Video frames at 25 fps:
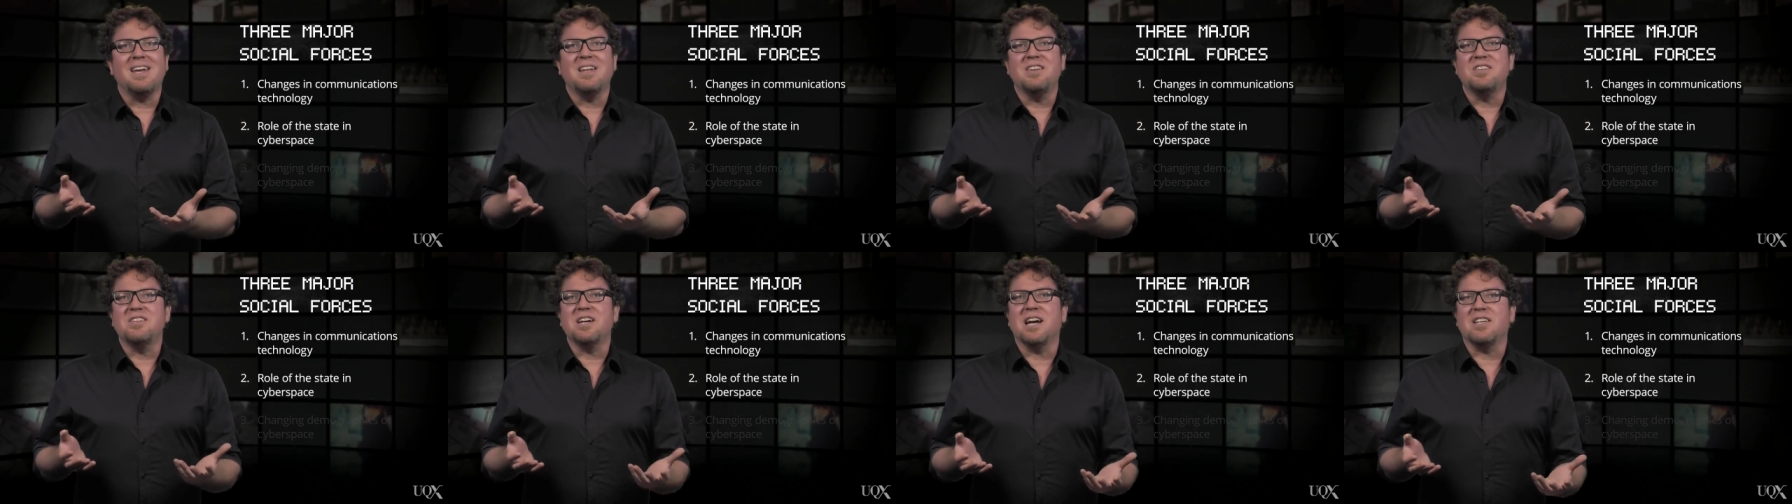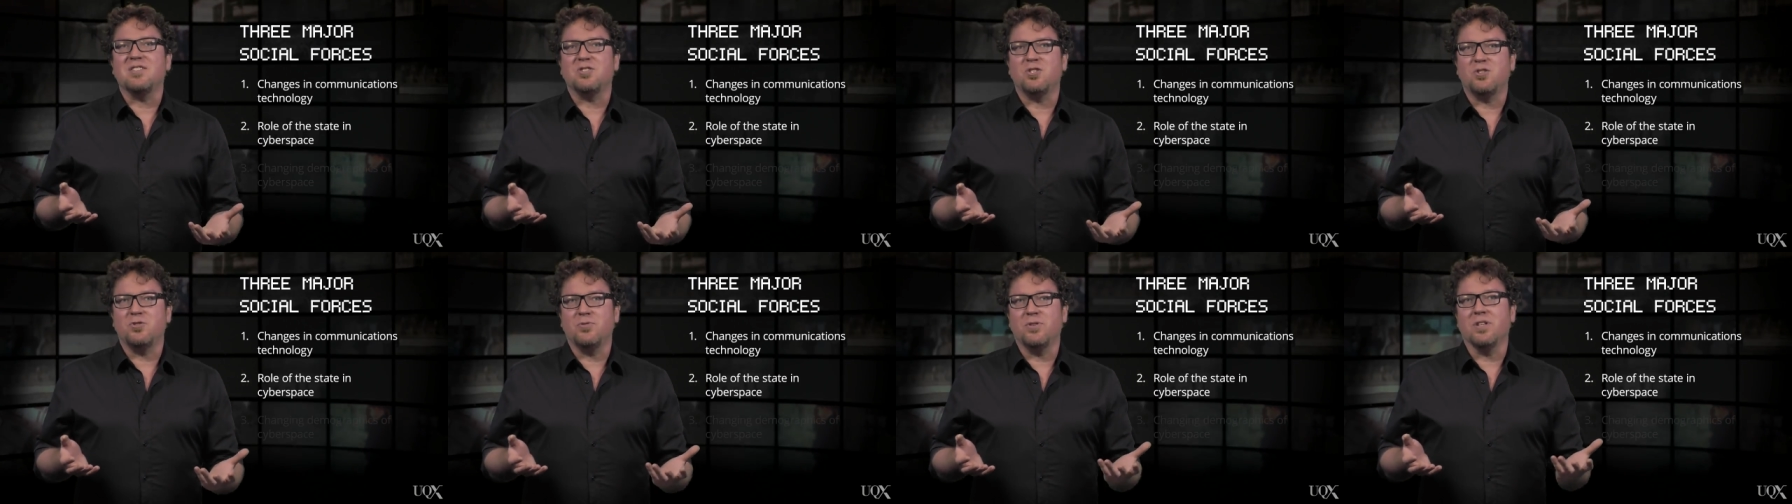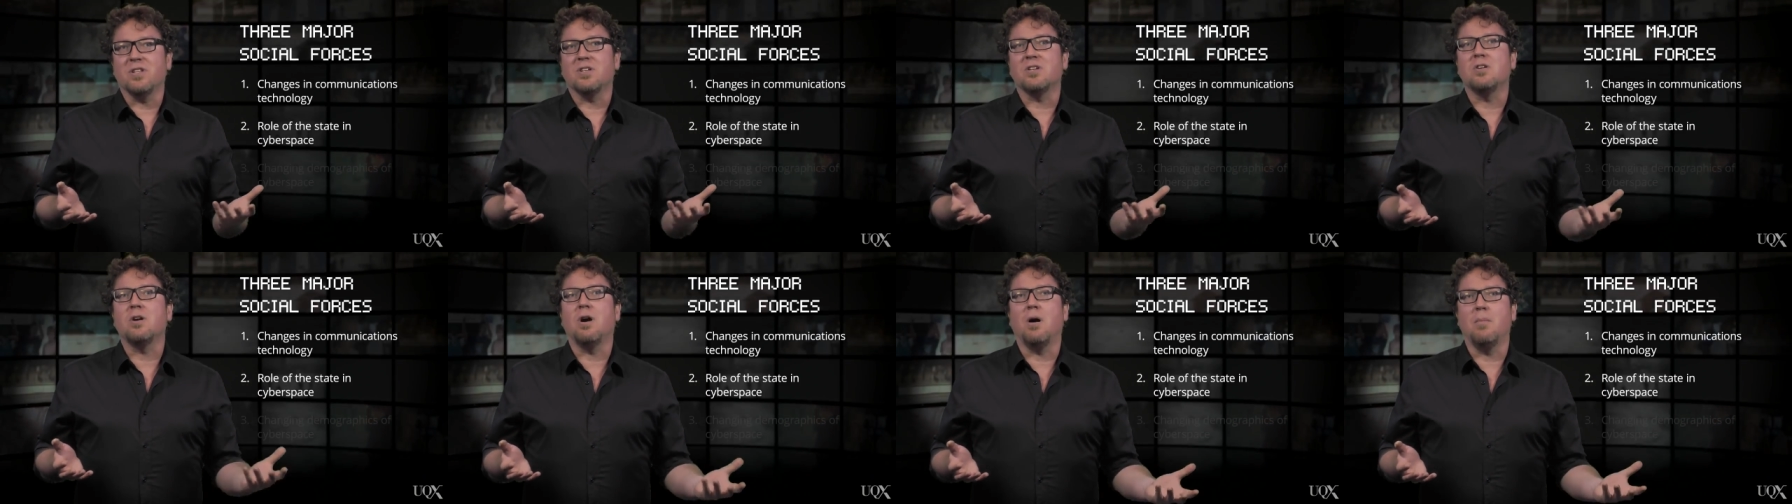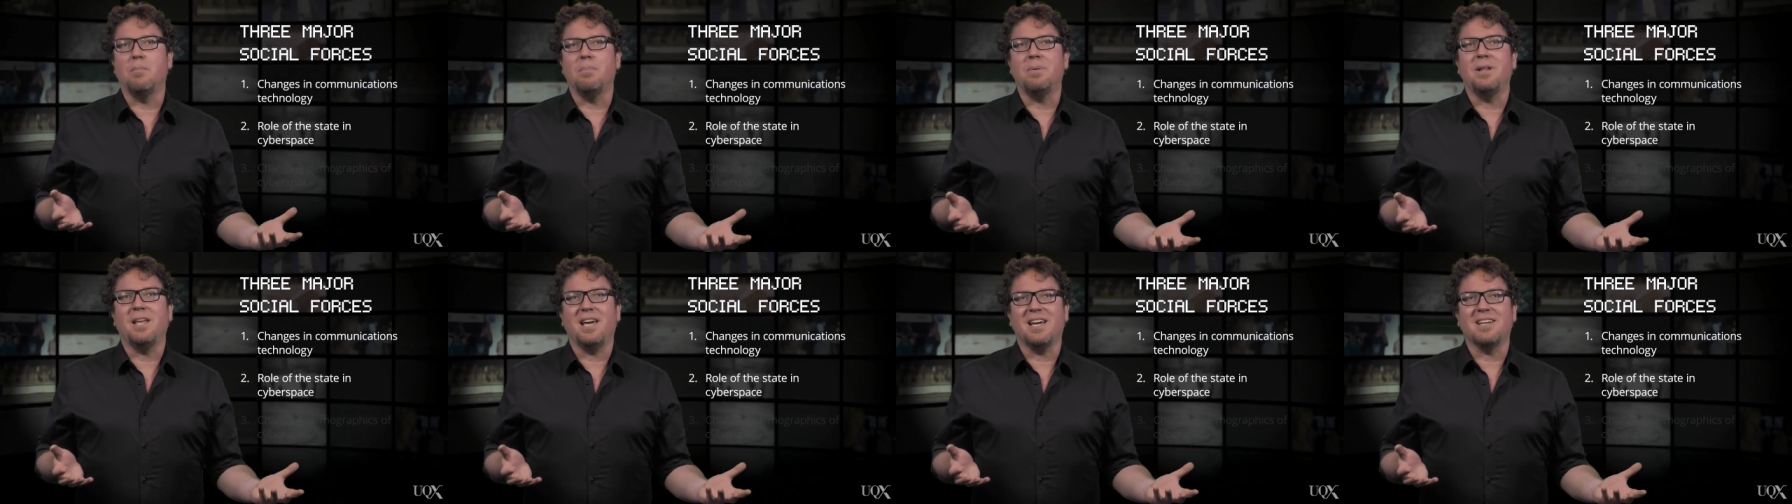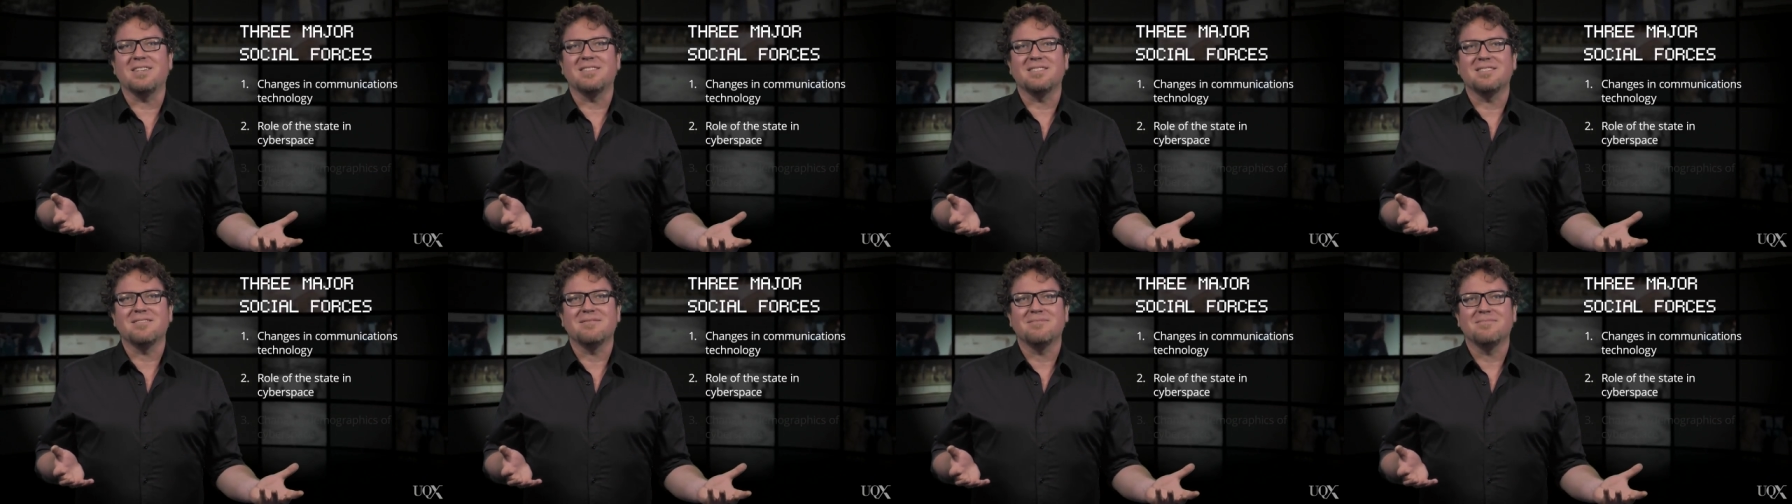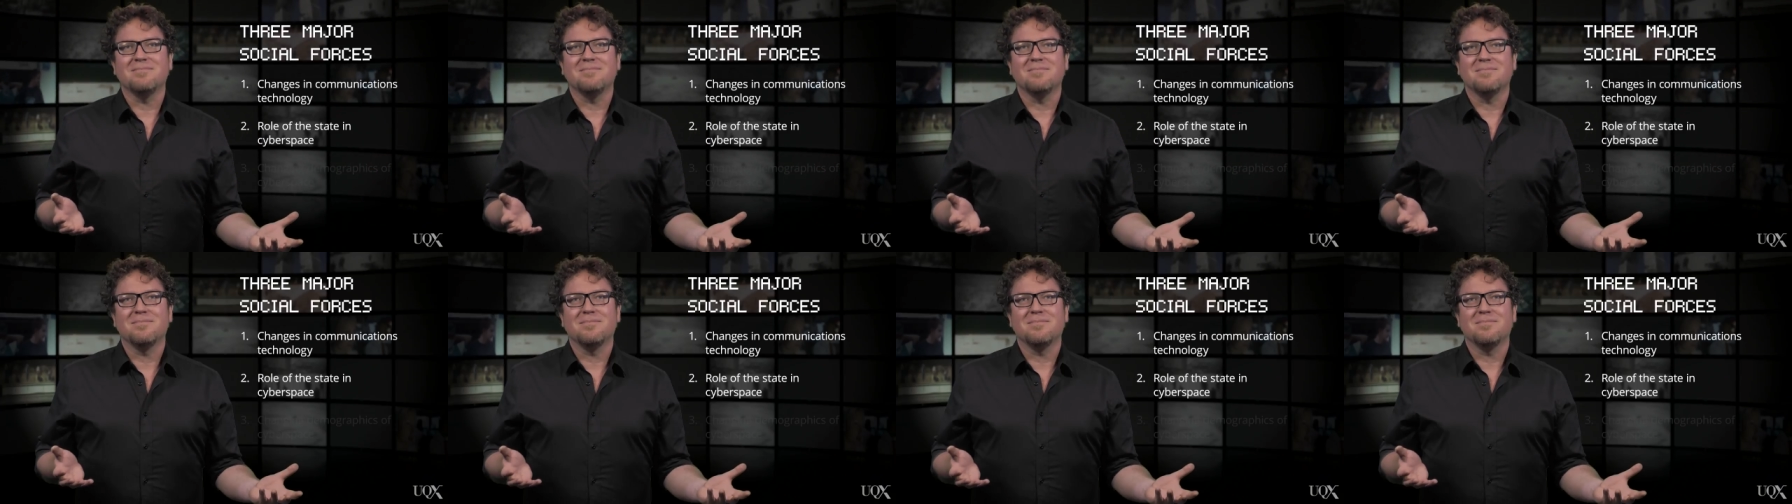industrial complex.